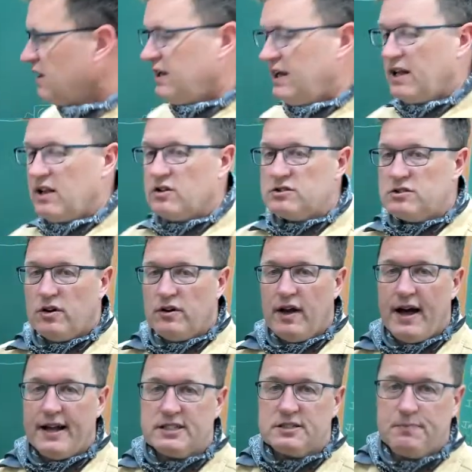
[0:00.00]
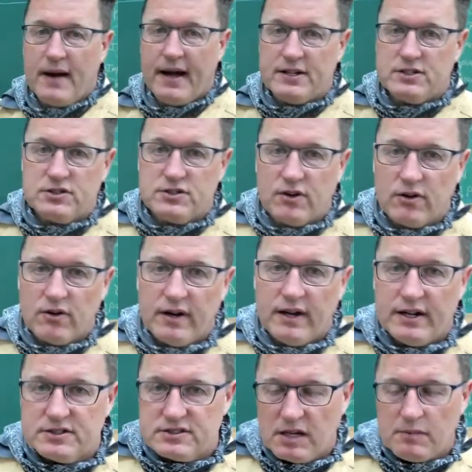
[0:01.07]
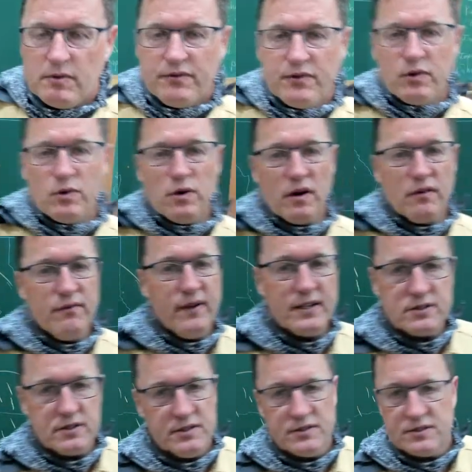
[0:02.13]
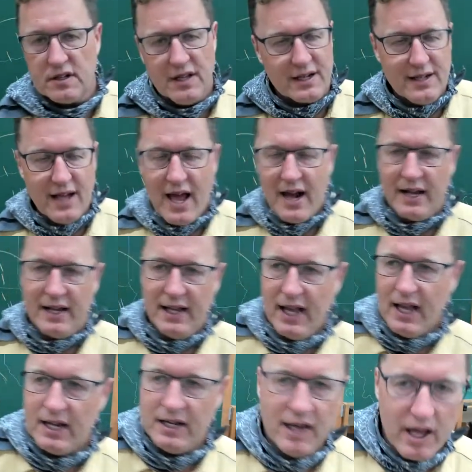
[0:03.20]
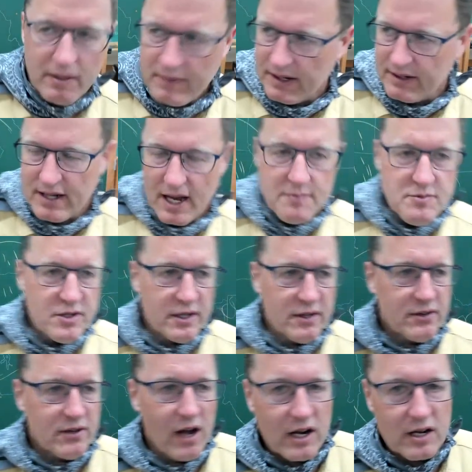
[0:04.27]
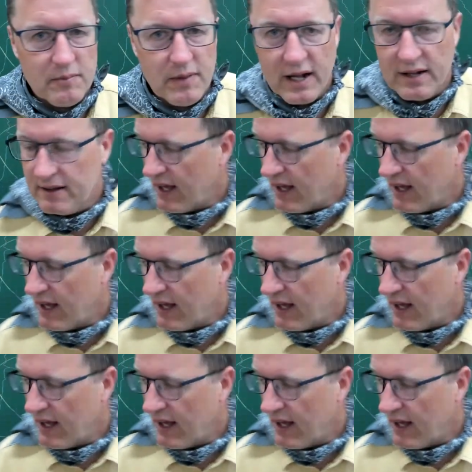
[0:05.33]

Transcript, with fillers: Yellowstone hotspot story. And some of you who are veterans are like, not again. How many times are you going to talk about